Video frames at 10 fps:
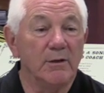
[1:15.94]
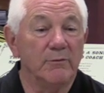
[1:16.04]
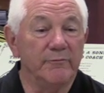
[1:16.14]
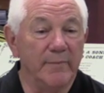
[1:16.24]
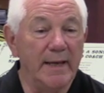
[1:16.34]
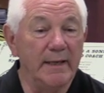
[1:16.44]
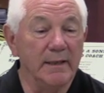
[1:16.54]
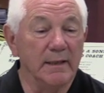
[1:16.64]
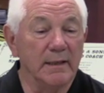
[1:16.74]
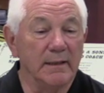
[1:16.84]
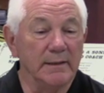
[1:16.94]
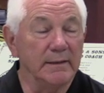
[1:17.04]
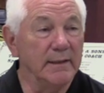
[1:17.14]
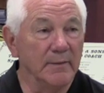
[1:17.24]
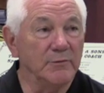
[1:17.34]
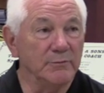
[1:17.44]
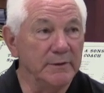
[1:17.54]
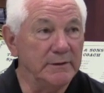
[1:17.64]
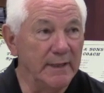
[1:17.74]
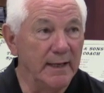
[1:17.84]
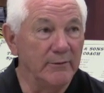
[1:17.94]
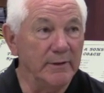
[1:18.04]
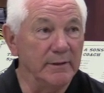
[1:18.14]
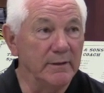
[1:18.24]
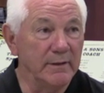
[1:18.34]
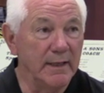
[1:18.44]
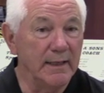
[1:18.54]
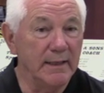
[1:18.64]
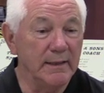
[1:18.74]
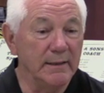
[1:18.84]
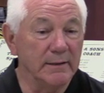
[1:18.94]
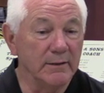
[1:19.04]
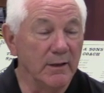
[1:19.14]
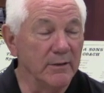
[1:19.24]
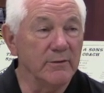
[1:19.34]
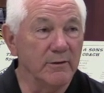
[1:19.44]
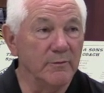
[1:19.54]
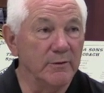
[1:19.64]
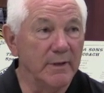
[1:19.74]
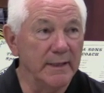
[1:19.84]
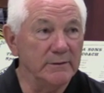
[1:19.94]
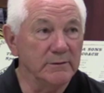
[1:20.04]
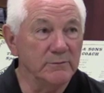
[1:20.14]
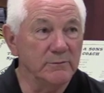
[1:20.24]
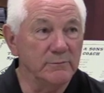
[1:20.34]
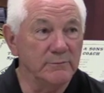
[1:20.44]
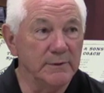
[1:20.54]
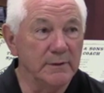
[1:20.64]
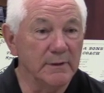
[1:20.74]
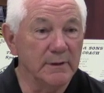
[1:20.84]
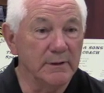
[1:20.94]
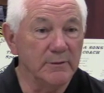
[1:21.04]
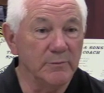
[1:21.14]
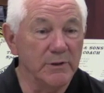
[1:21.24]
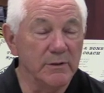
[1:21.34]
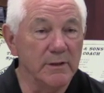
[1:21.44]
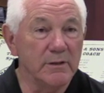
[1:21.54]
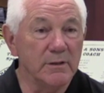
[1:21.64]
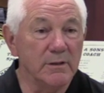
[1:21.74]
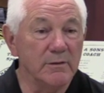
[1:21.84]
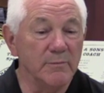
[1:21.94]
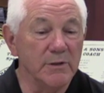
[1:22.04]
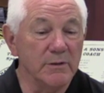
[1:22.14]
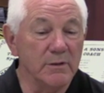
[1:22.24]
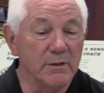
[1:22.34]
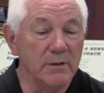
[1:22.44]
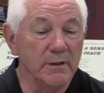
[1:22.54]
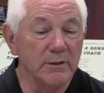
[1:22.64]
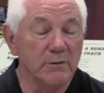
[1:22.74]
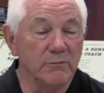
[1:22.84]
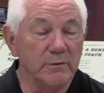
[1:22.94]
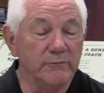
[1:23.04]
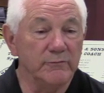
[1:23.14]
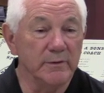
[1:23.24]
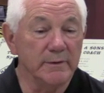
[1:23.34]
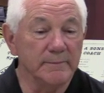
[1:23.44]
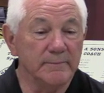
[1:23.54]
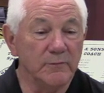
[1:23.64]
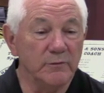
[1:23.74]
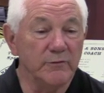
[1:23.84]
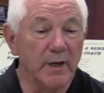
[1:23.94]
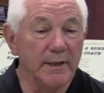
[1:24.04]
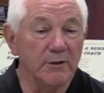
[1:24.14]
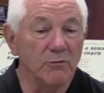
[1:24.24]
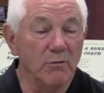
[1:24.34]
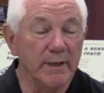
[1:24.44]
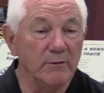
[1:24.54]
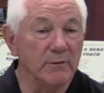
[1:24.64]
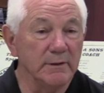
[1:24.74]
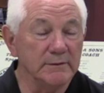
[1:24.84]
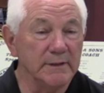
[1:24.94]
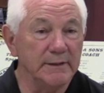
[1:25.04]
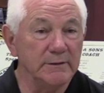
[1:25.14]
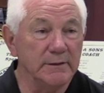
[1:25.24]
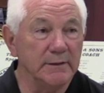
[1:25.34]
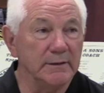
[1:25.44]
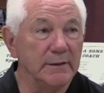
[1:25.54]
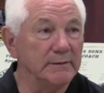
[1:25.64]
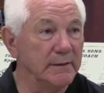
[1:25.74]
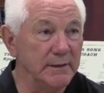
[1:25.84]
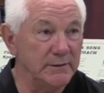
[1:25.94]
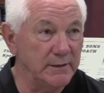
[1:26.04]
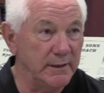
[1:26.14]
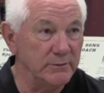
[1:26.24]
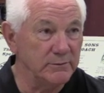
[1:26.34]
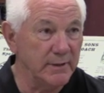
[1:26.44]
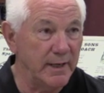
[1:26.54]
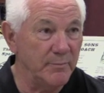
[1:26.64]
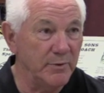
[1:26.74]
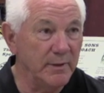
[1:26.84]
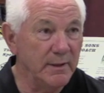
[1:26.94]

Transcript: we've made an attempt to reach out and stay in constant communication with the businesses here. We've got a great organization in Destination Angels Camp.